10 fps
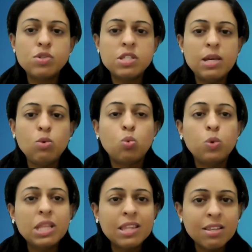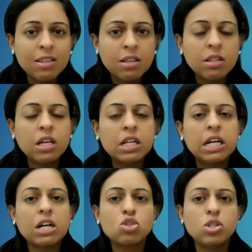you see with the
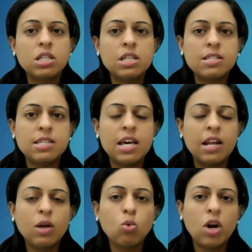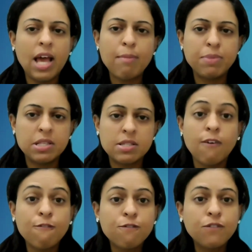reduction in the CRR, what happens?
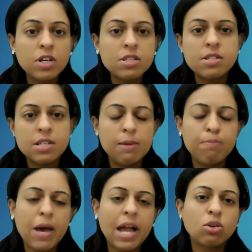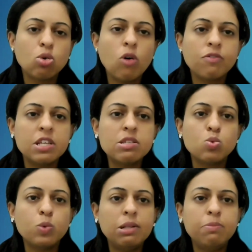The first impact of this
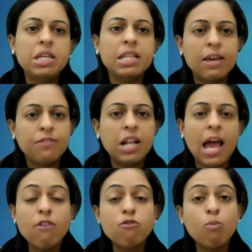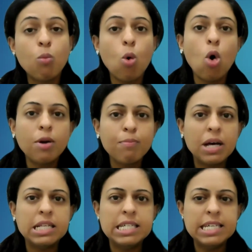will be they will have more
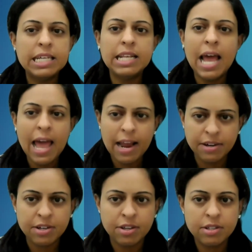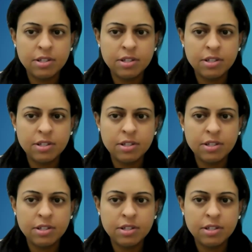money in hand.